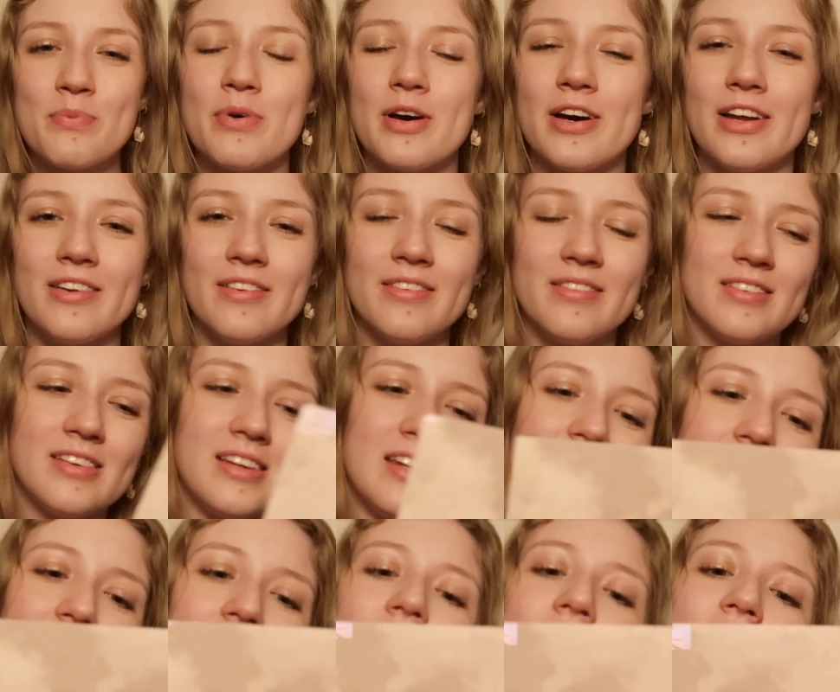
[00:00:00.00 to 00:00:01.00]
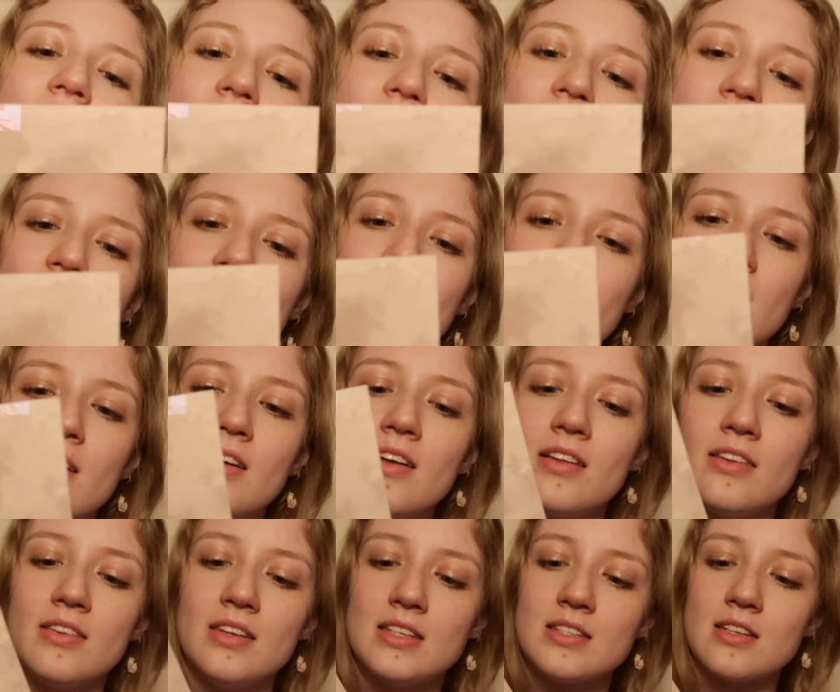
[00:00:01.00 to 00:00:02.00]
But yeah,
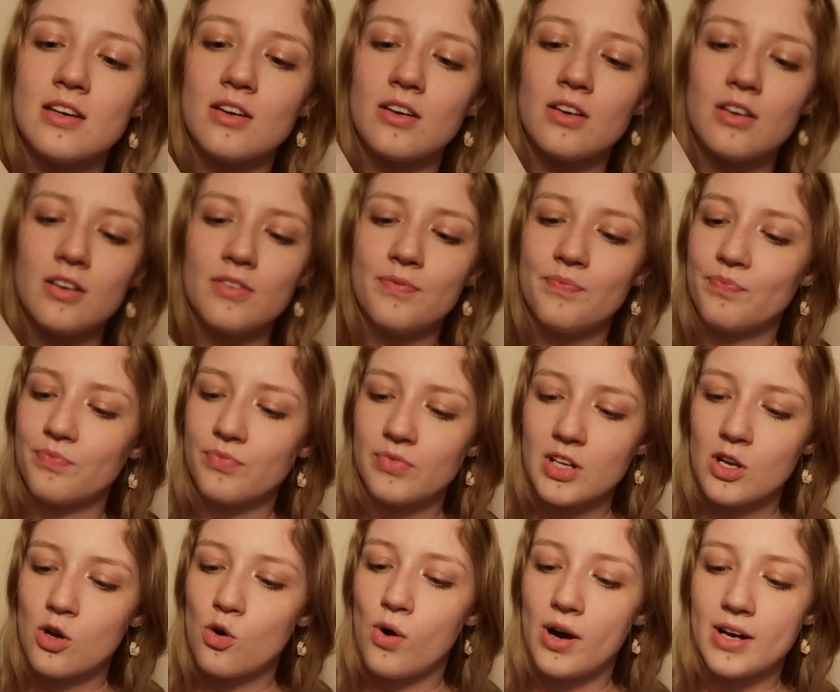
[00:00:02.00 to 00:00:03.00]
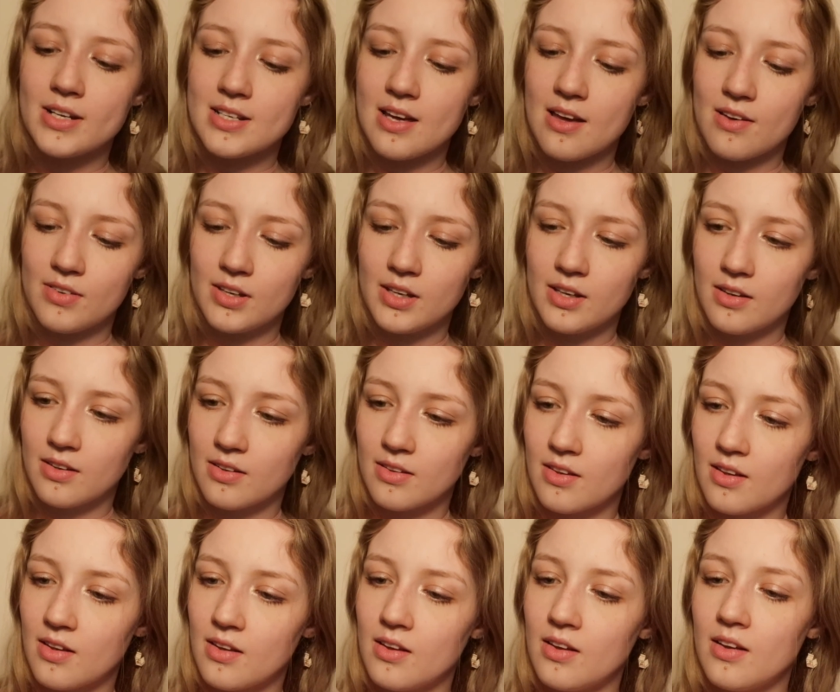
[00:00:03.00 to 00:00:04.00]
these are quite heavy.
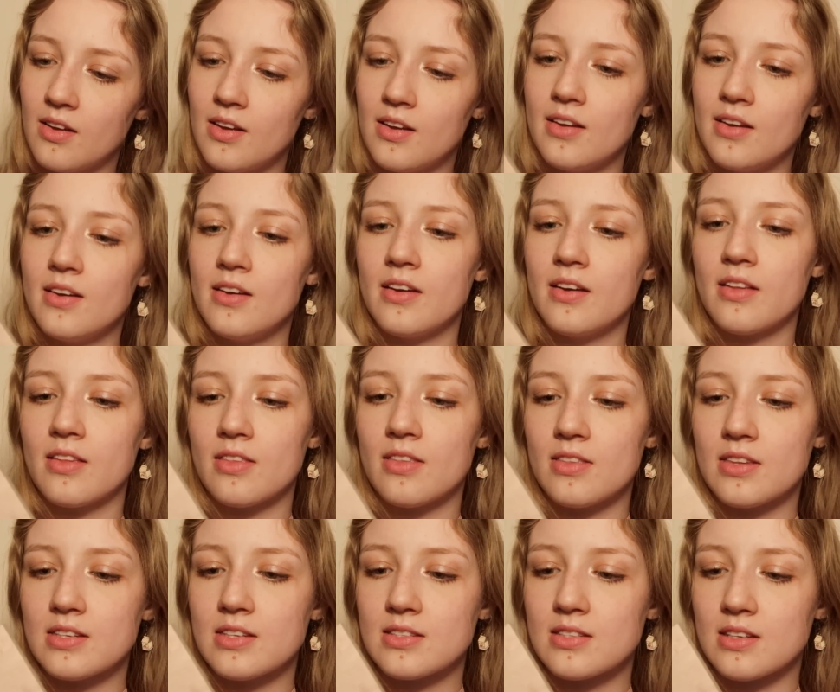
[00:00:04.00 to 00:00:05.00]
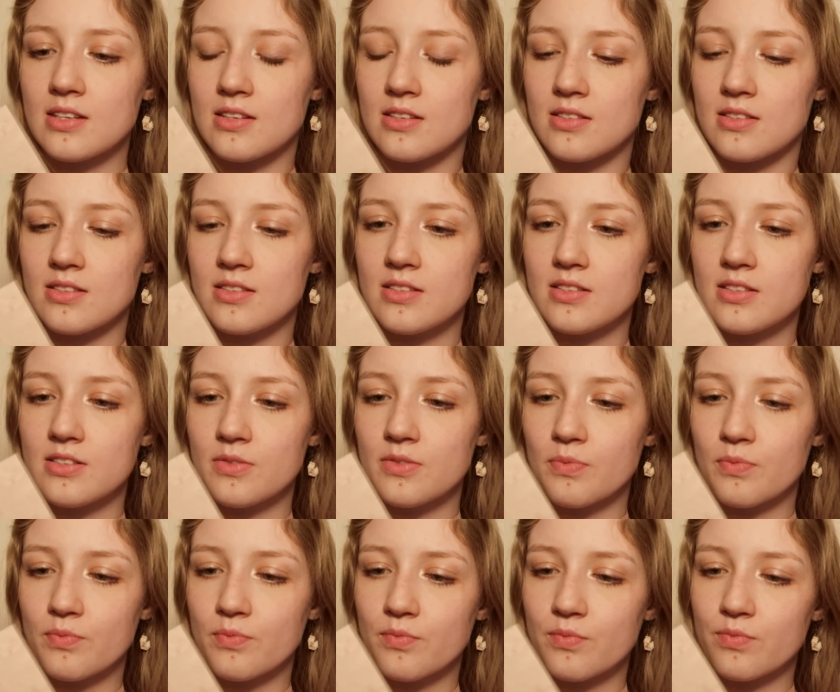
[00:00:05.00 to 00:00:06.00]
This is
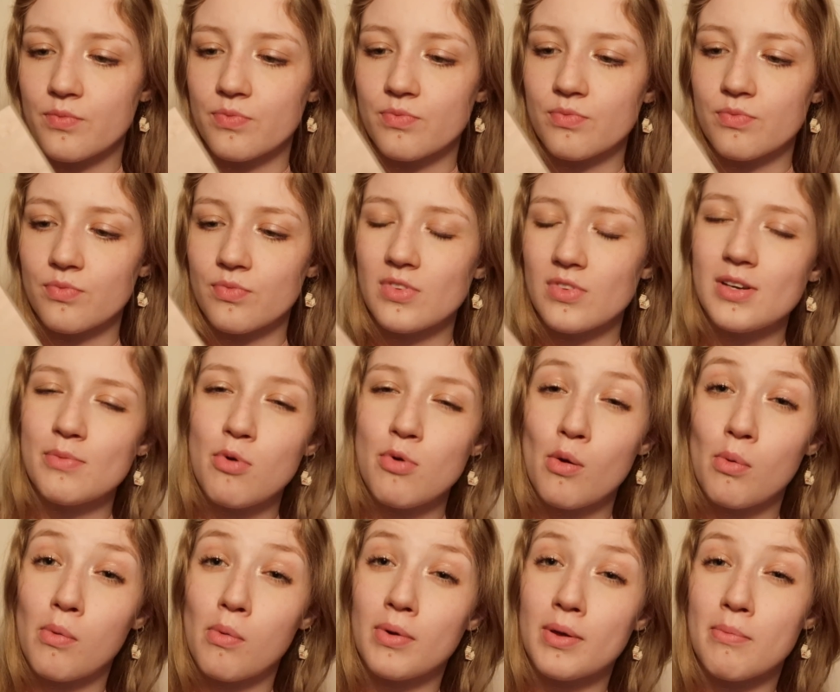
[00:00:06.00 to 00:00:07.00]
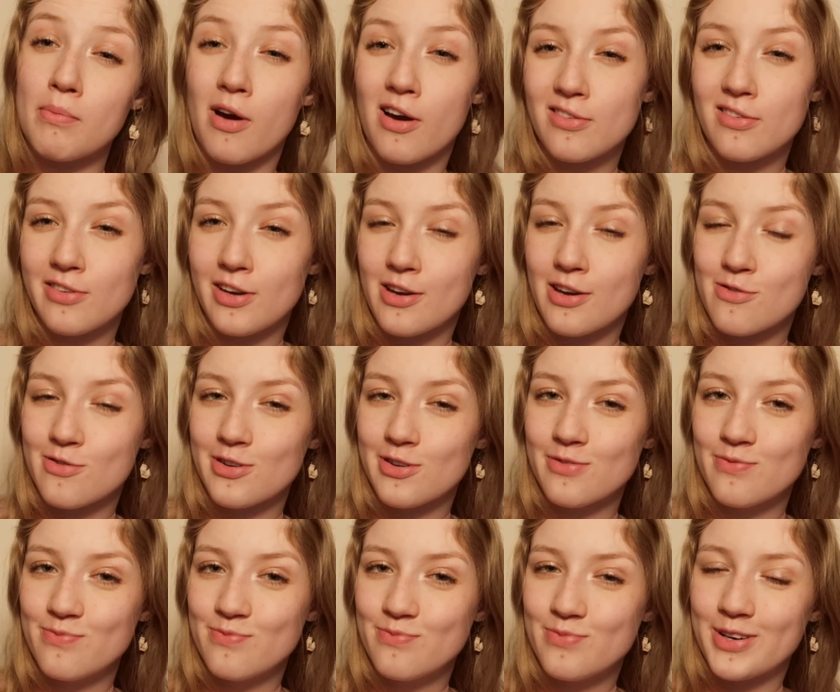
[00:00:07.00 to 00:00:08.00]
probably my
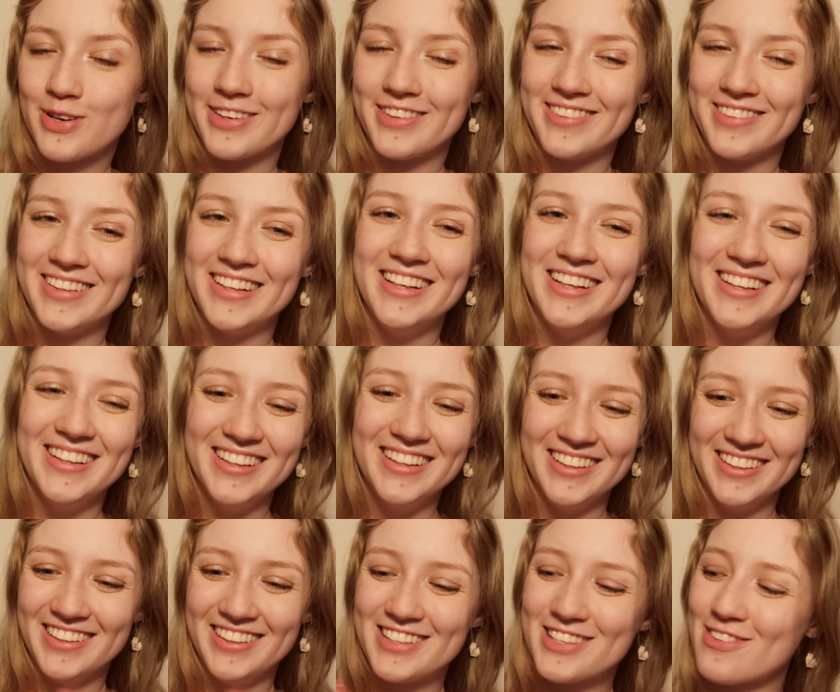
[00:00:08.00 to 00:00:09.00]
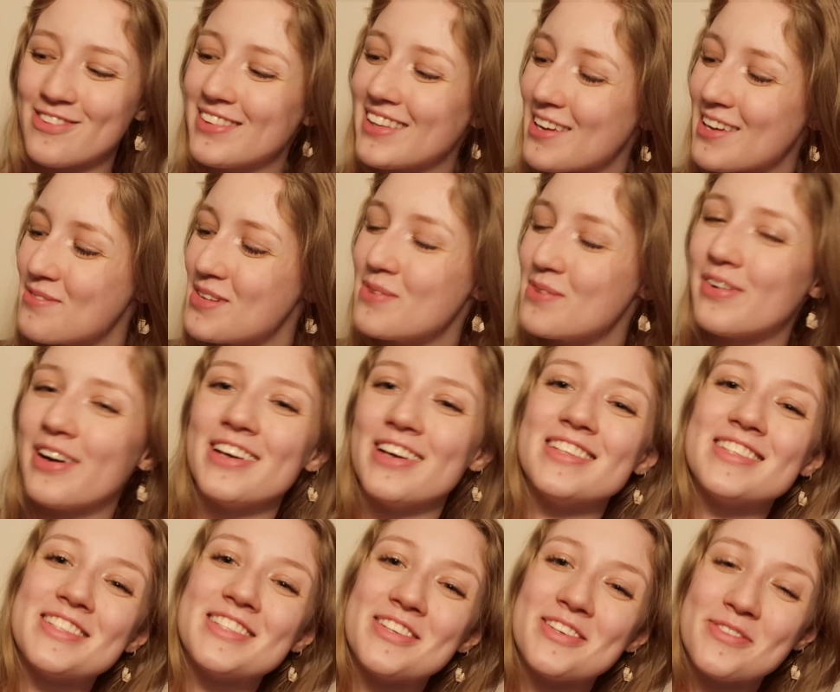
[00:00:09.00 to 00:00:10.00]
favourite, but don't let me
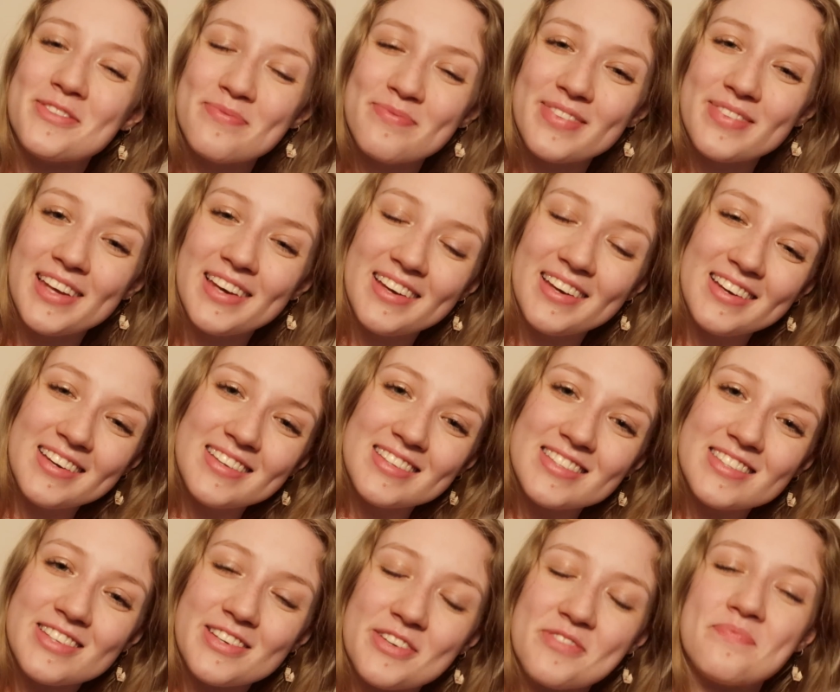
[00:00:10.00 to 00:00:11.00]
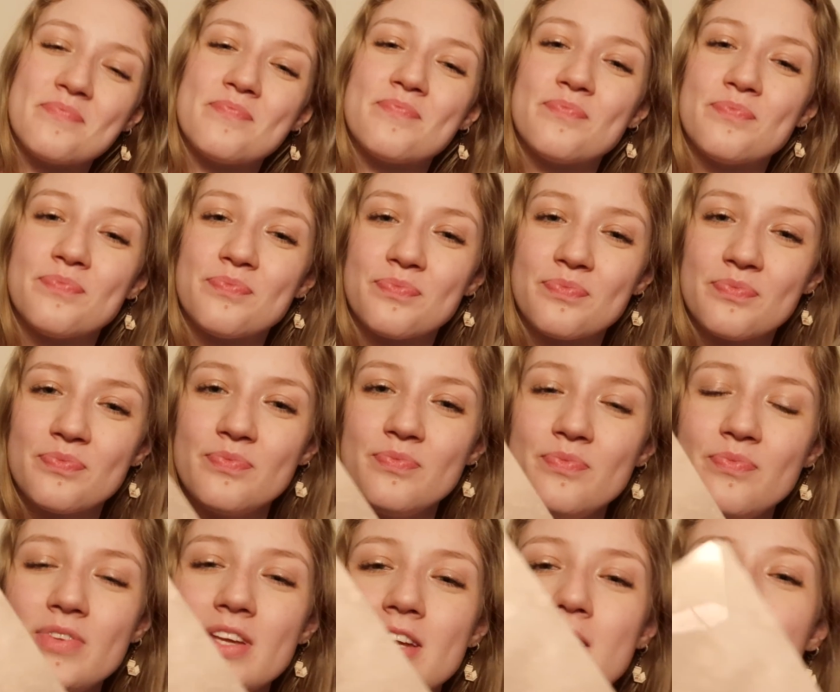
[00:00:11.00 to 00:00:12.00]
bias you. So,
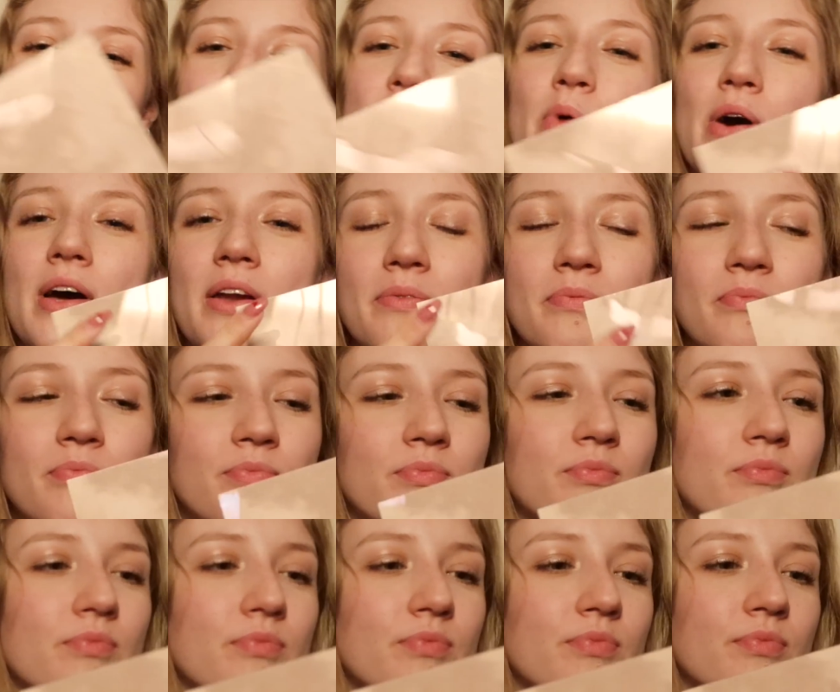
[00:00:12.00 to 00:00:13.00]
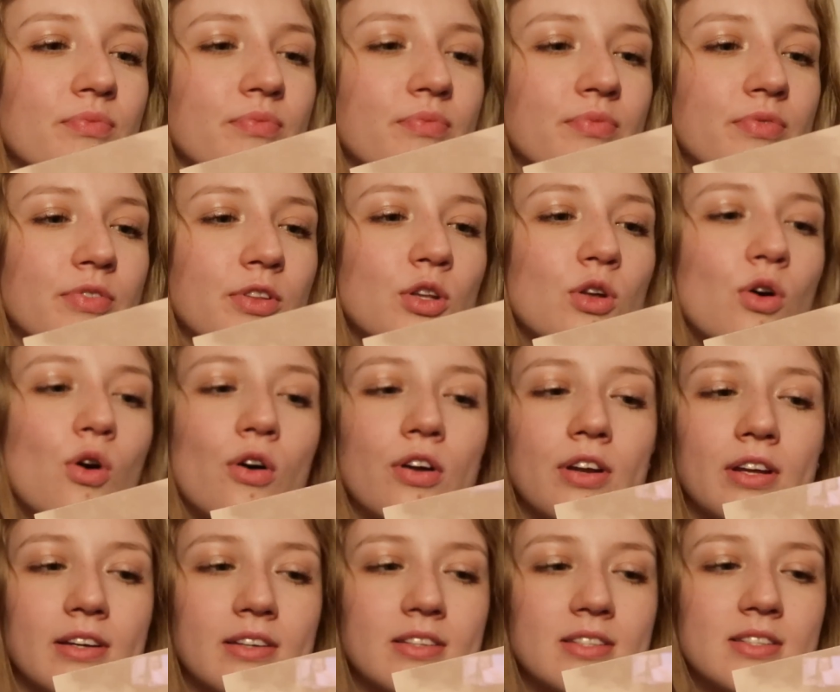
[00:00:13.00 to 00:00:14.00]
number 1,
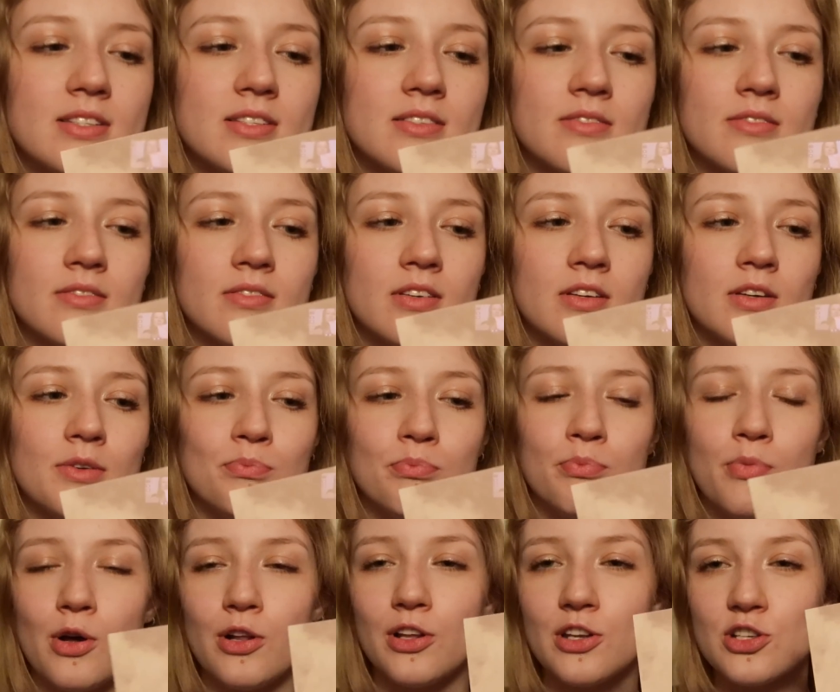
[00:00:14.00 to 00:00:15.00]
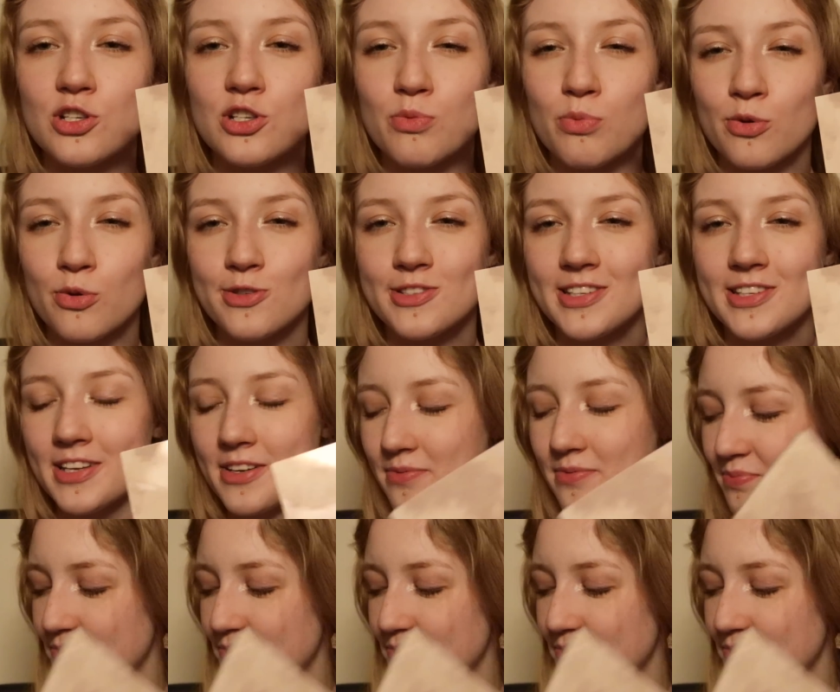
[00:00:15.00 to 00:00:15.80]
Onyx polished porcelain.